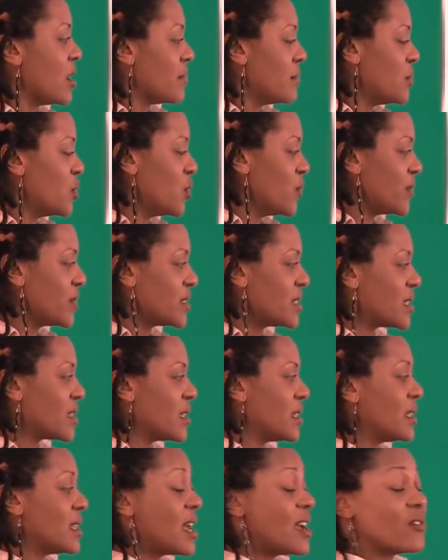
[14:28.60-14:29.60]
Moving to
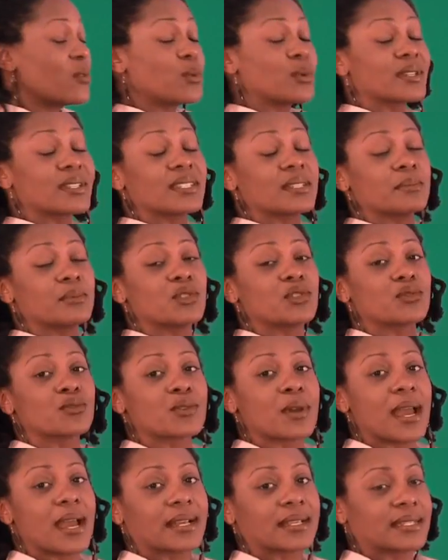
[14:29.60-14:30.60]
the left, we're
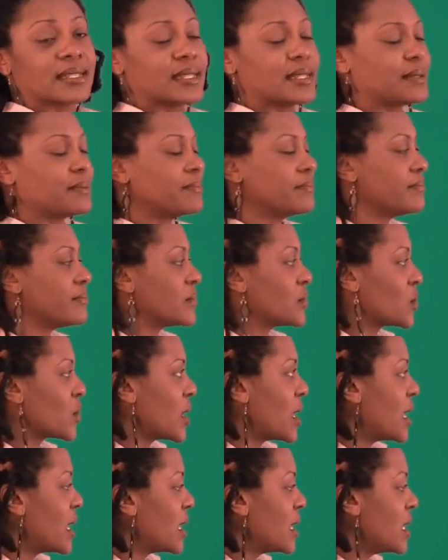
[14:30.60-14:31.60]
subtracting.
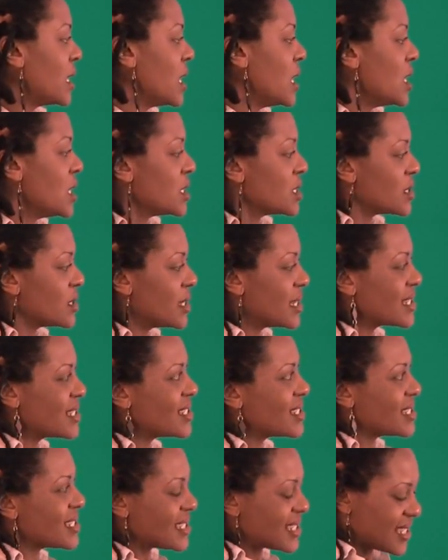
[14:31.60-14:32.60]
Okay? So
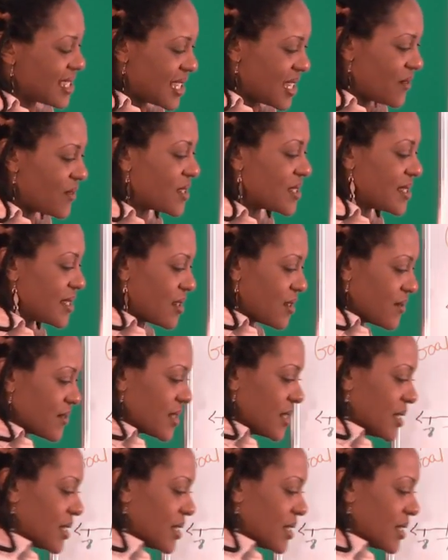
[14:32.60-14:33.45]
let's just give ourselves a